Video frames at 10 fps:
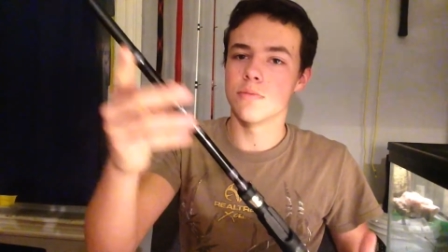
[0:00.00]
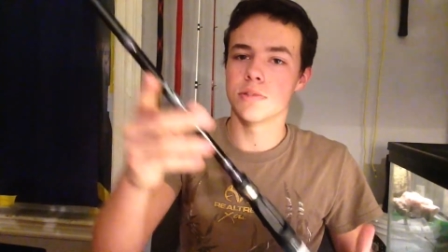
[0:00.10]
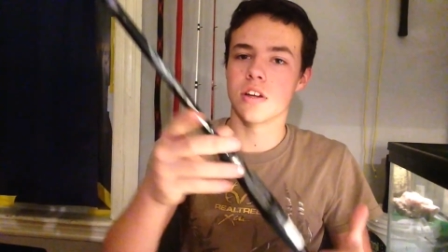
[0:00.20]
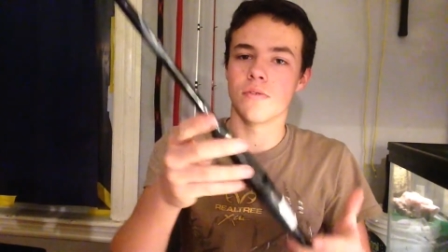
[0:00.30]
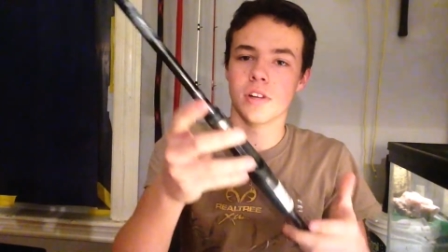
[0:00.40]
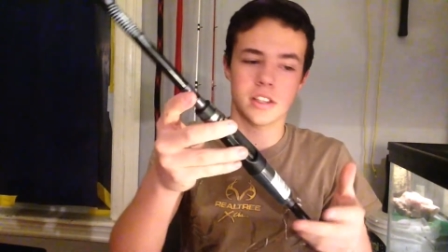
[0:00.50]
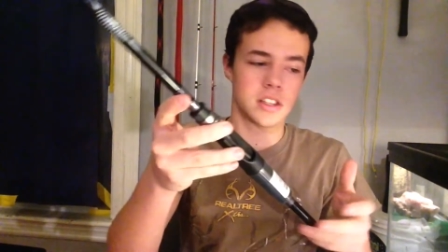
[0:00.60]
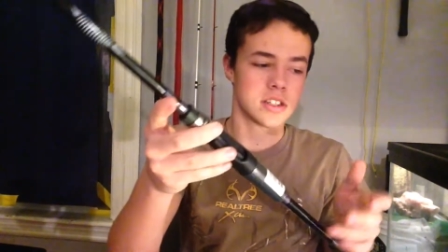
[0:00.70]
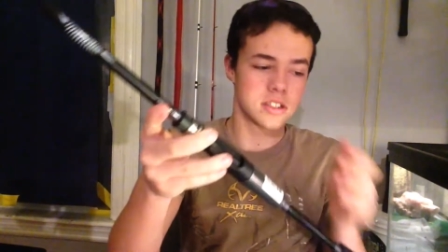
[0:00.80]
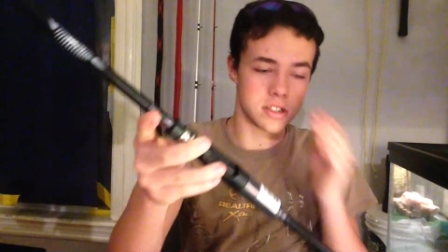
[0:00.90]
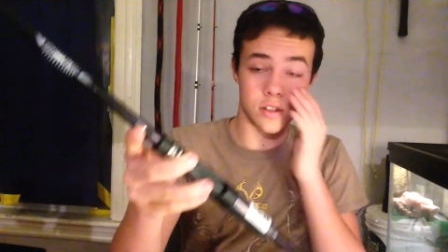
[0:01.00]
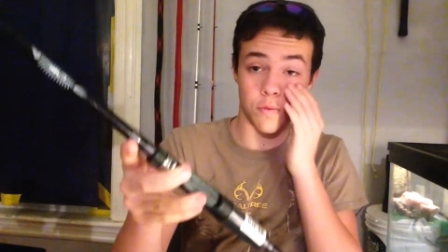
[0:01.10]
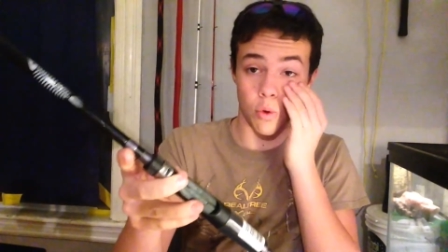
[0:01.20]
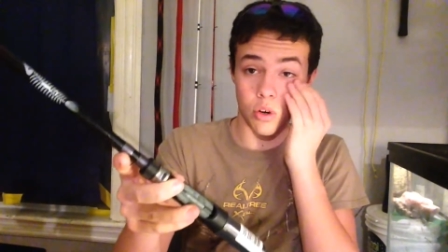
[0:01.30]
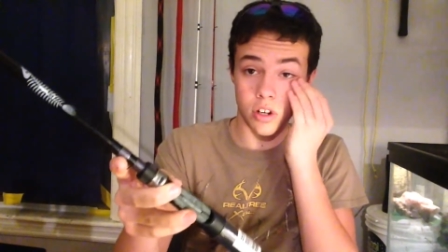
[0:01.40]
stuff like this. These
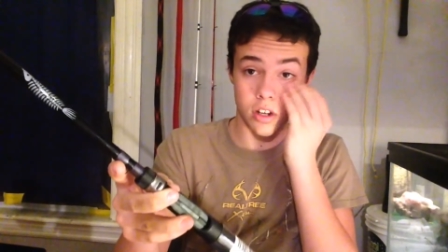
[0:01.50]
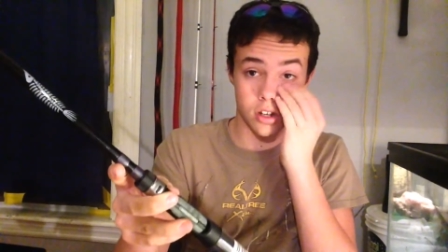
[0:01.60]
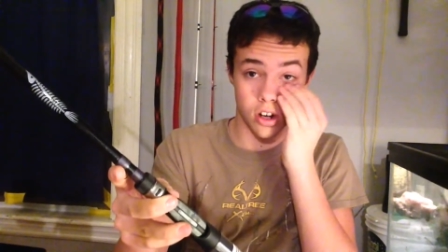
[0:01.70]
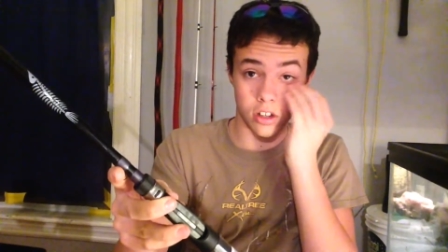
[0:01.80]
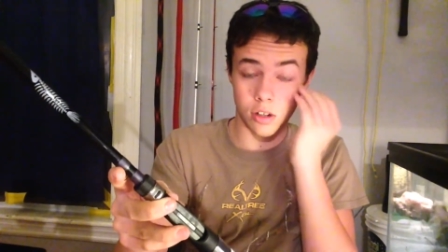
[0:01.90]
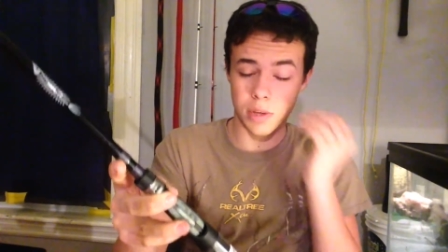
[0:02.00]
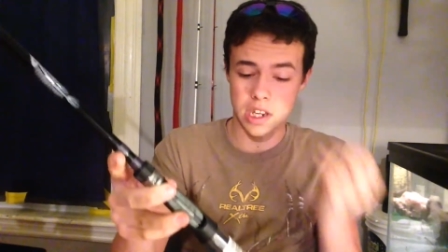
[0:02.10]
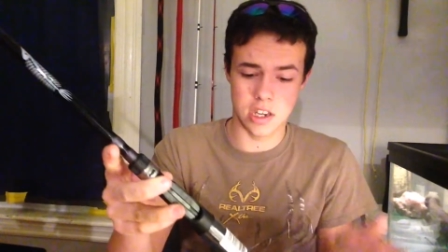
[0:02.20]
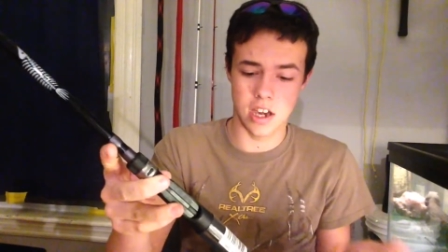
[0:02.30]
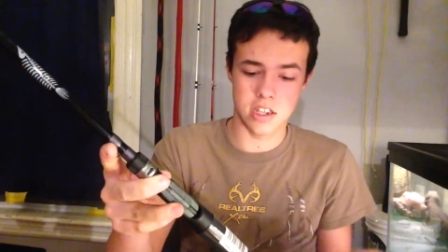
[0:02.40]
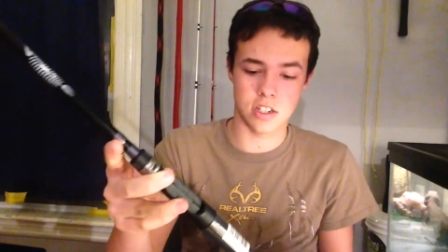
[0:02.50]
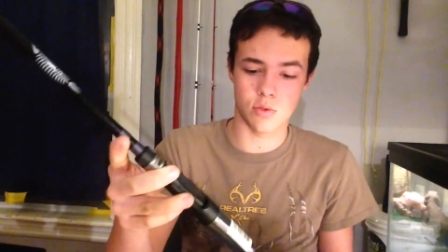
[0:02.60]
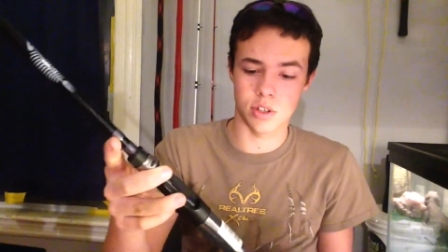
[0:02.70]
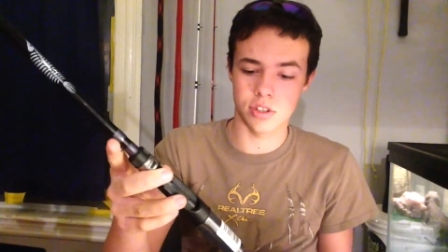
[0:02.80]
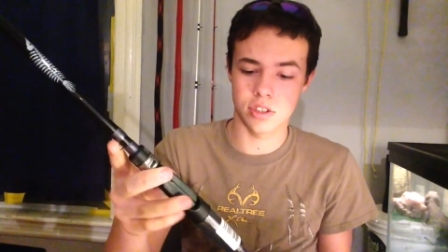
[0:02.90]
$40 bait casting
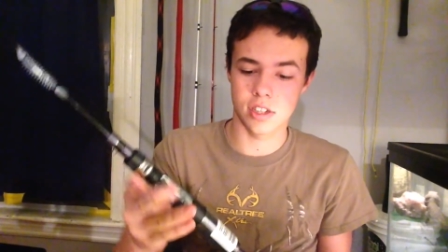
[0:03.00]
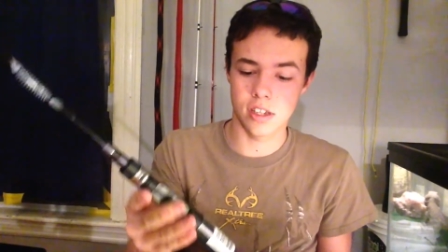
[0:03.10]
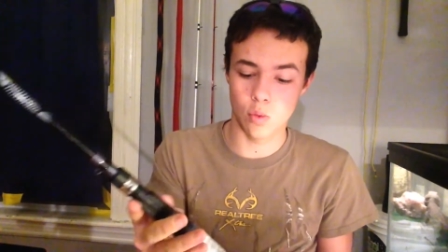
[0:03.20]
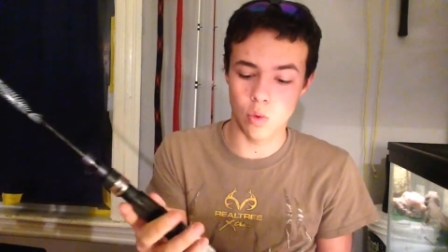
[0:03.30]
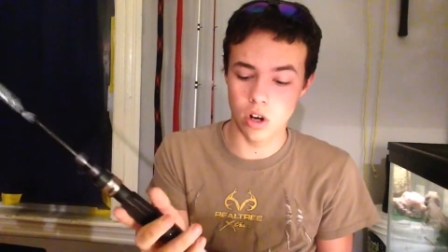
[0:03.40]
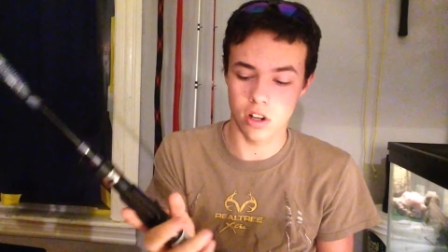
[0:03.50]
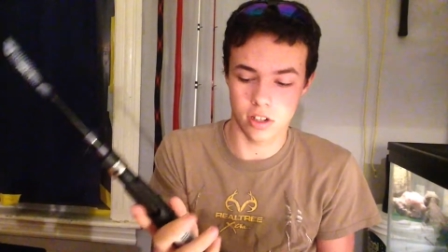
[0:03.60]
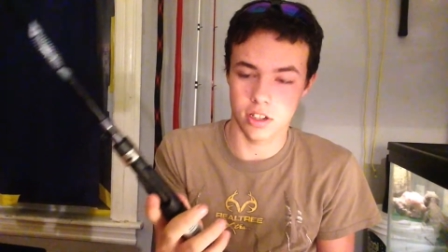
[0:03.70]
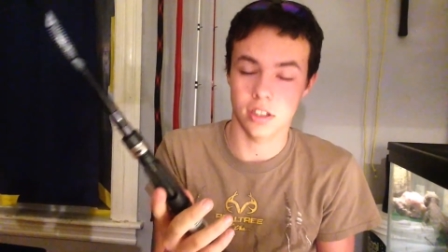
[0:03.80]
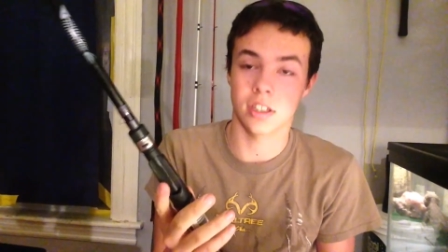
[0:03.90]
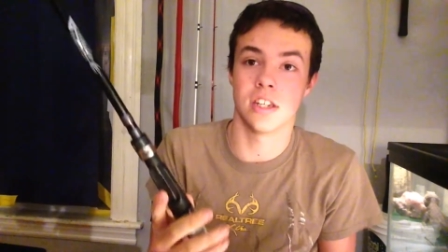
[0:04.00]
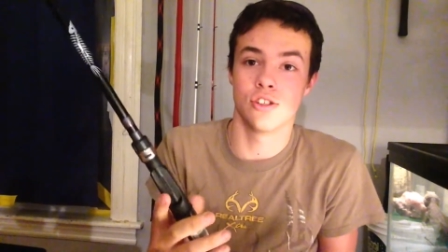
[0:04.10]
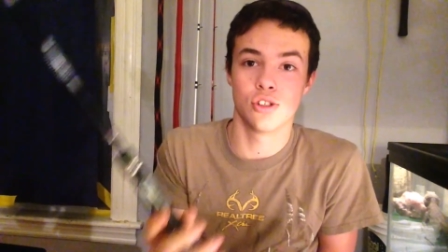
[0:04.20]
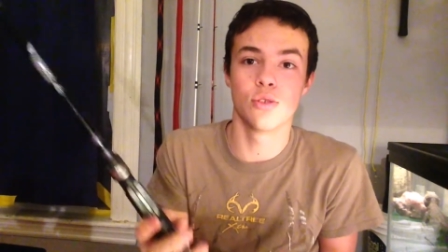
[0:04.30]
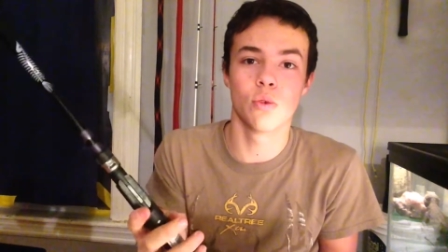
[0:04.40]
reels, they work. They
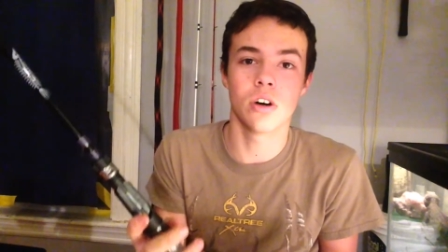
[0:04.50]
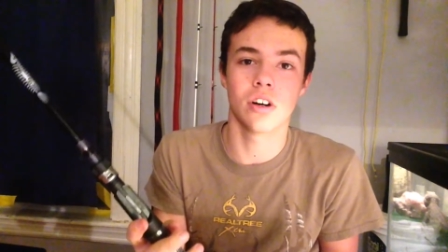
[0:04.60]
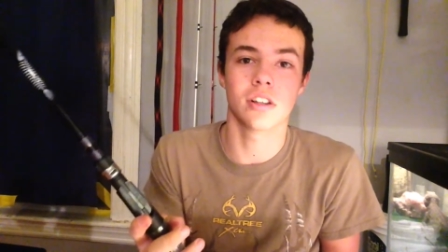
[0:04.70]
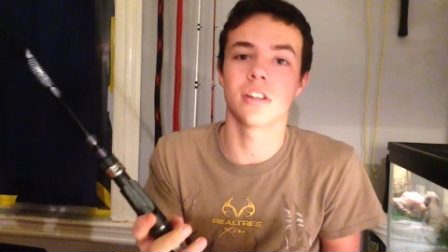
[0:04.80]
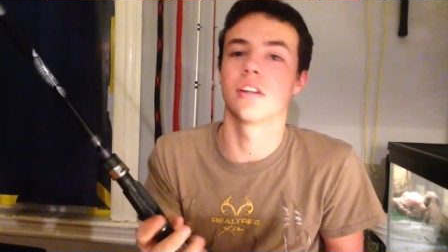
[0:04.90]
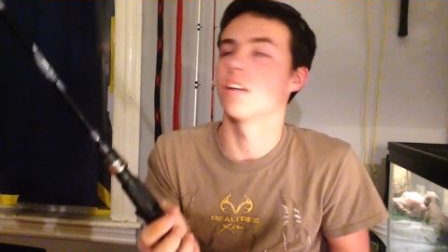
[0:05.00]
do work.